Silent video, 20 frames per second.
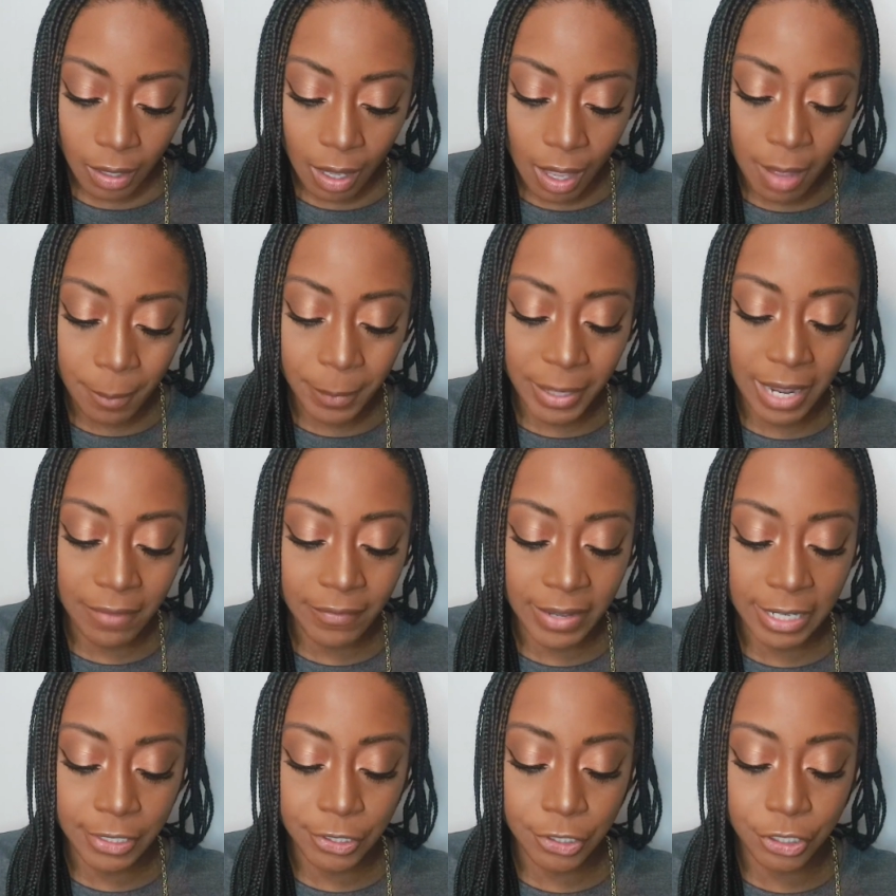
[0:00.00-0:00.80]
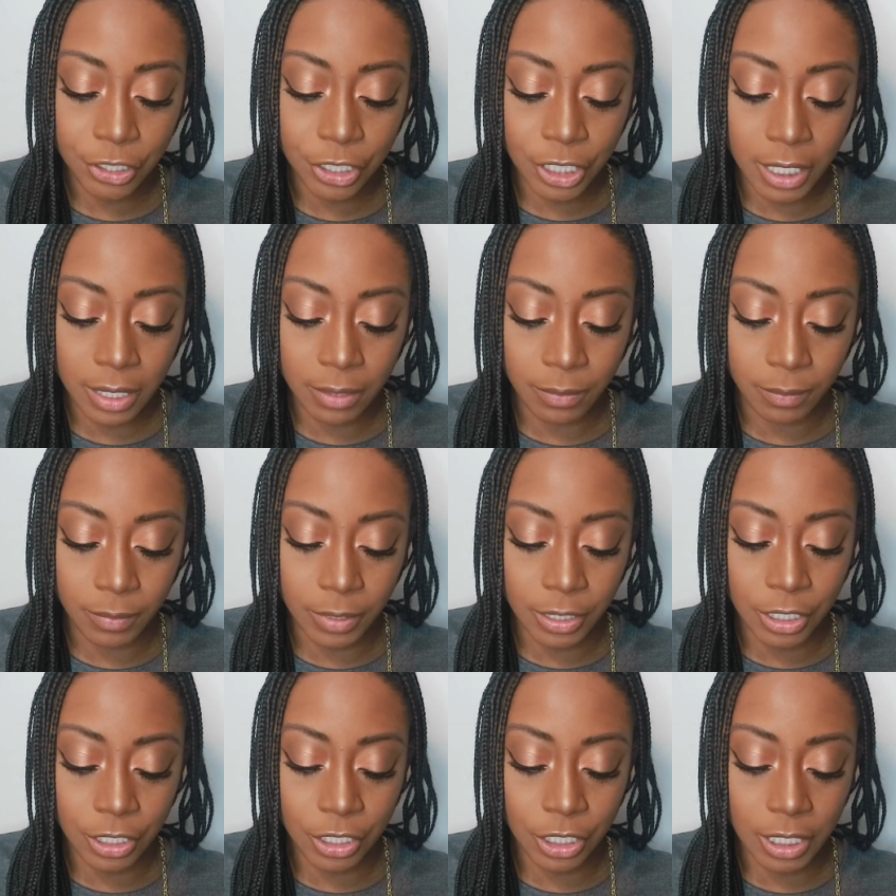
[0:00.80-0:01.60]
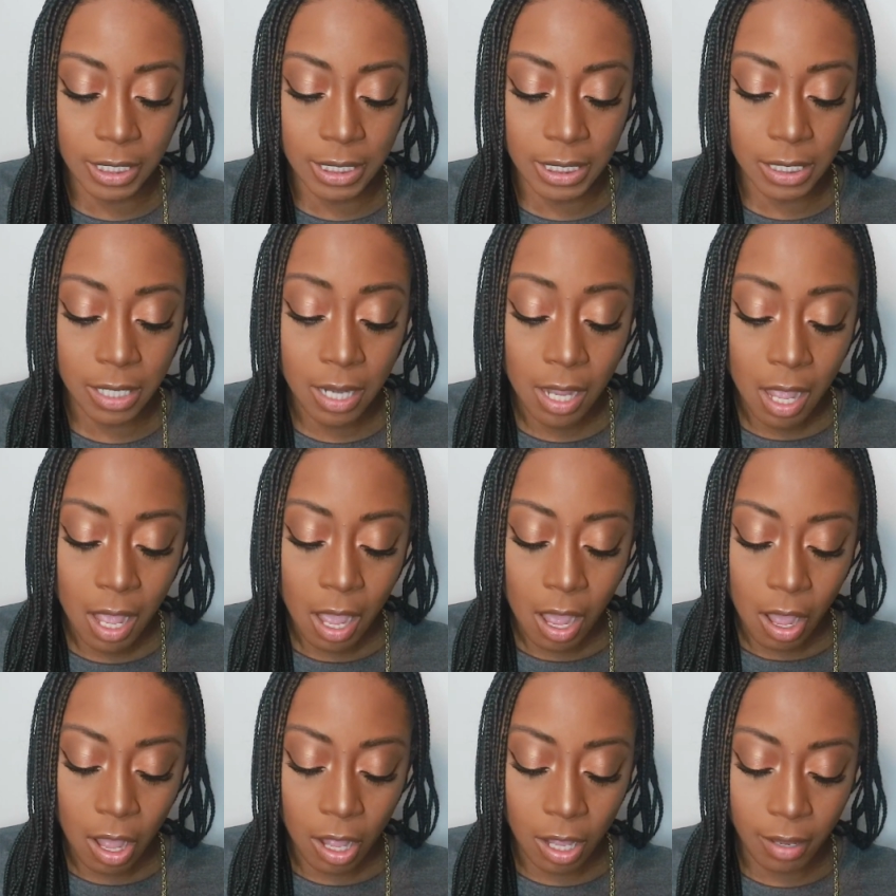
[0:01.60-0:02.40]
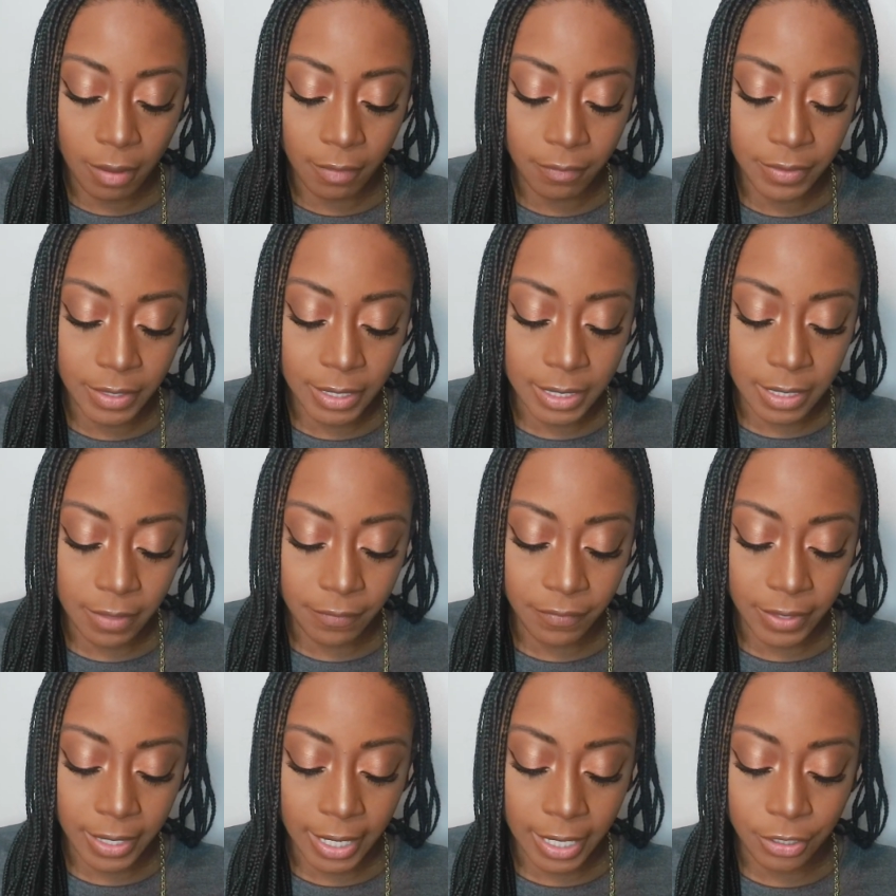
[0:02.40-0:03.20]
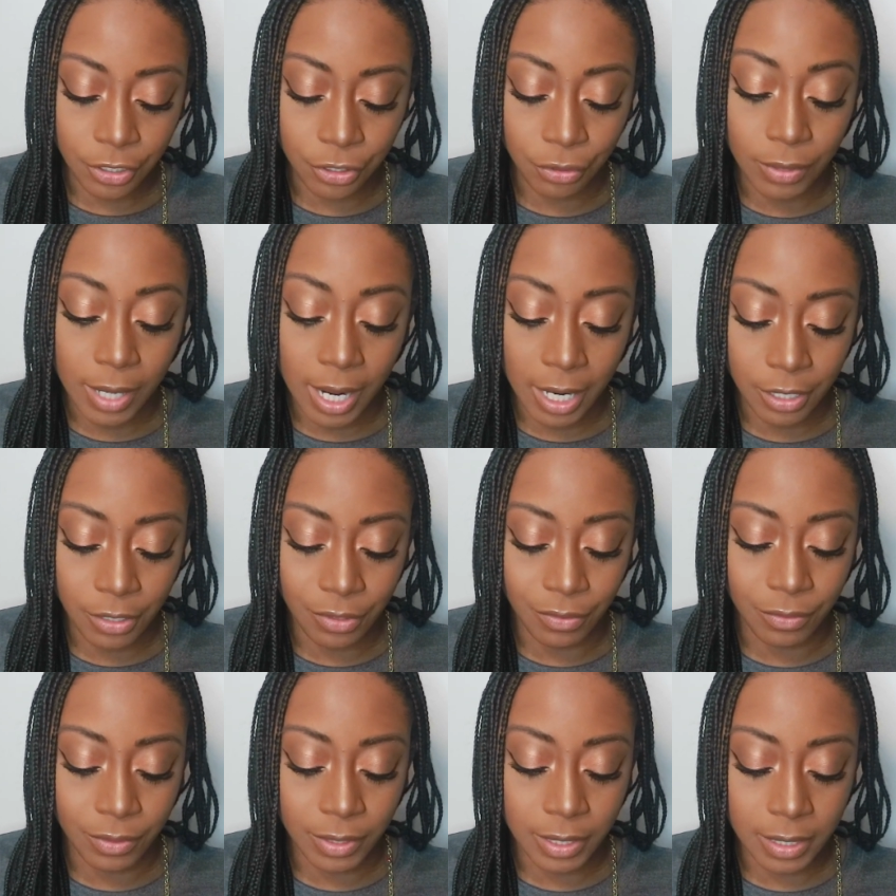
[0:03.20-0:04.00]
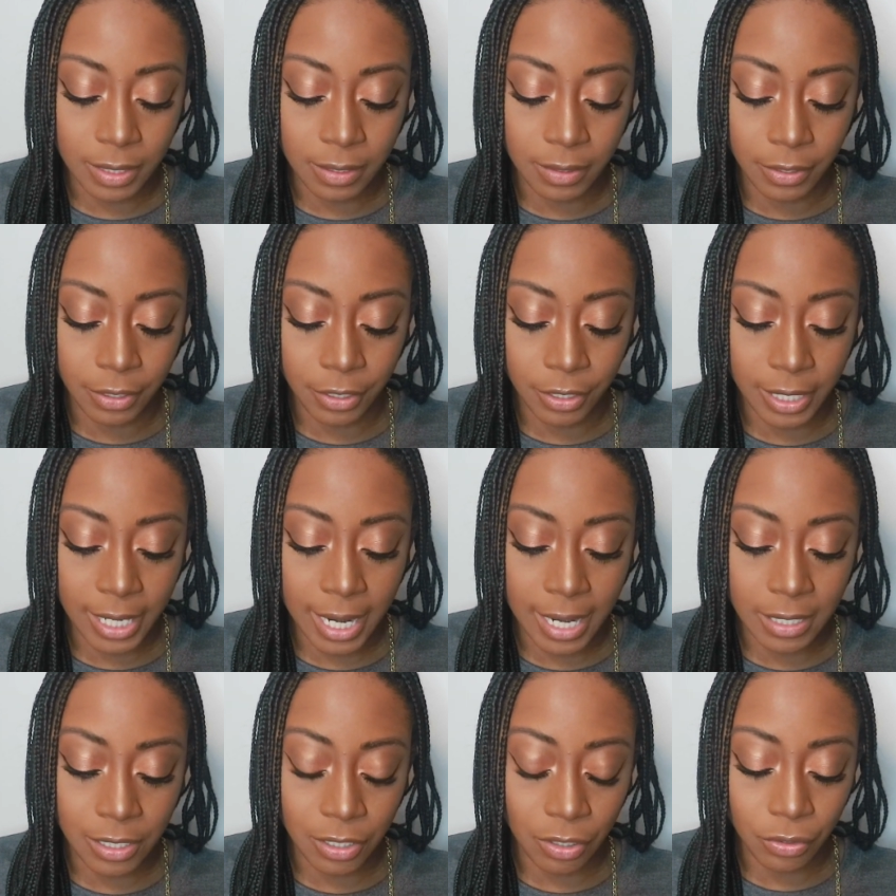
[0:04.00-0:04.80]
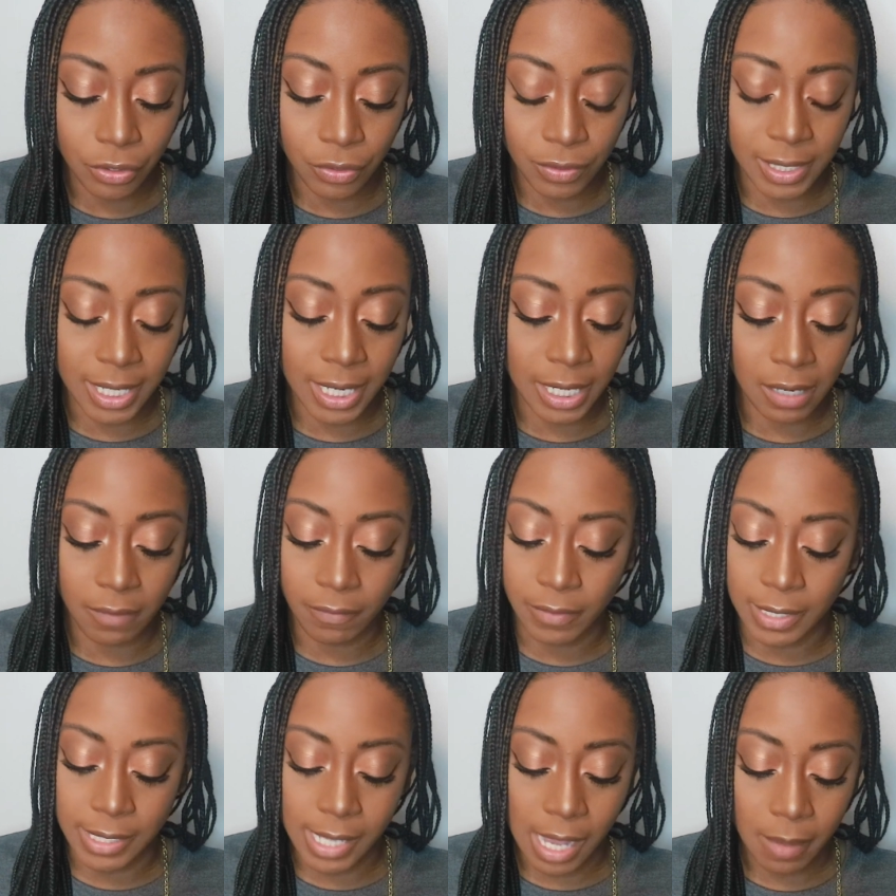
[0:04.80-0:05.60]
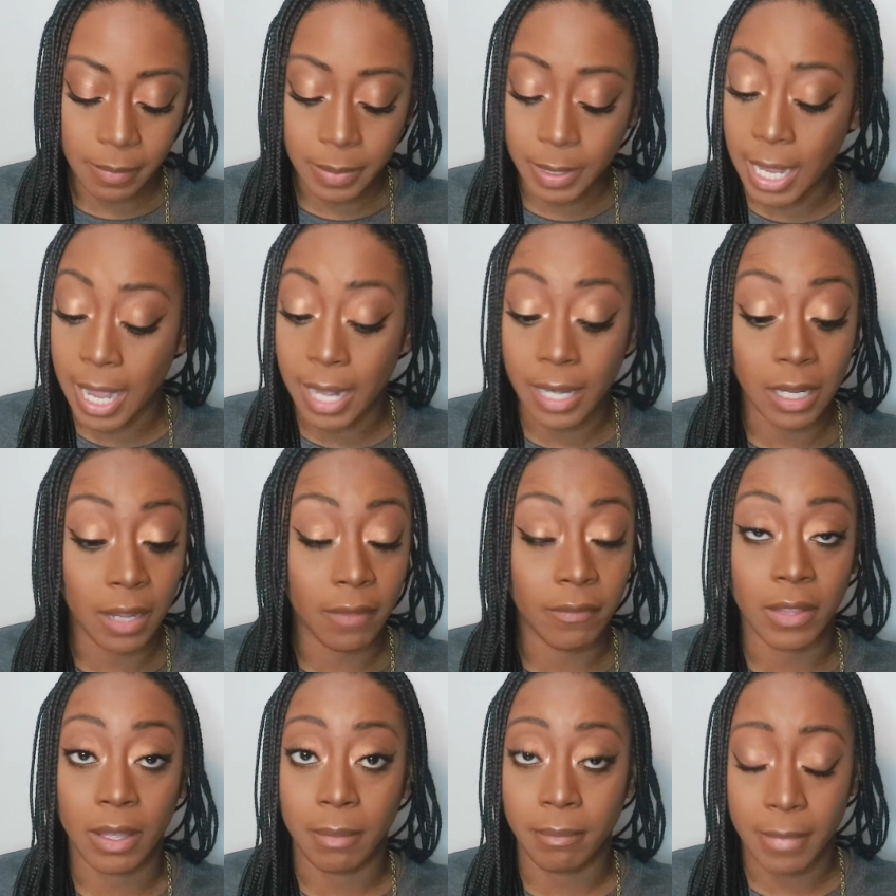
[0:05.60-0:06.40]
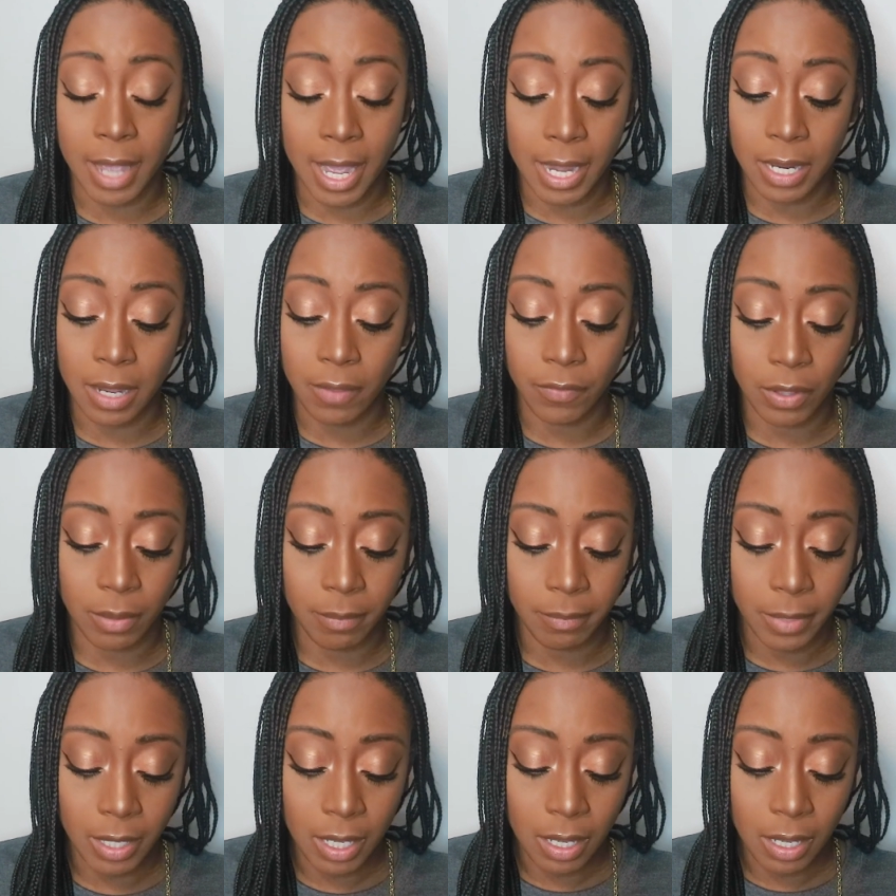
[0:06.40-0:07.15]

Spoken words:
But I have extra, which is just all of these stuff that I do not use. Literally, I don't use any of these apps, any of them.